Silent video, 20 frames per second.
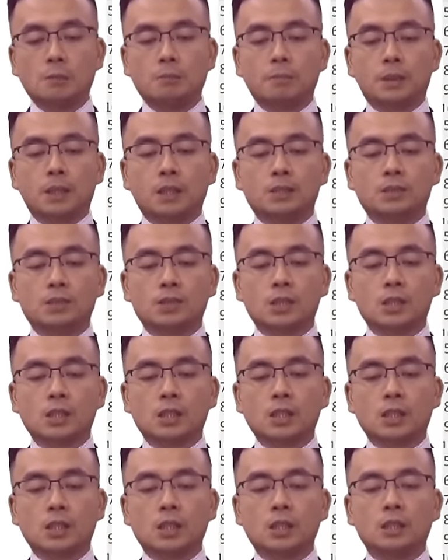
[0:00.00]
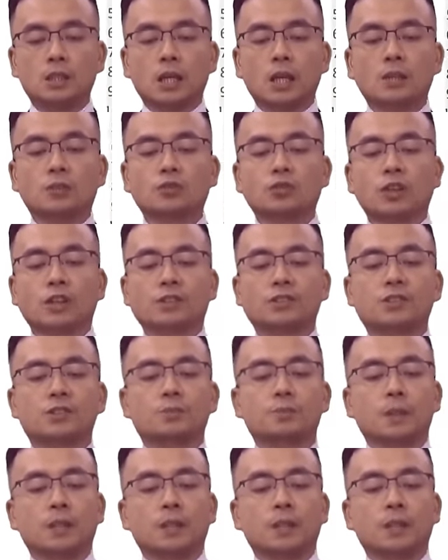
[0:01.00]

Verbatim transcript: because the interest,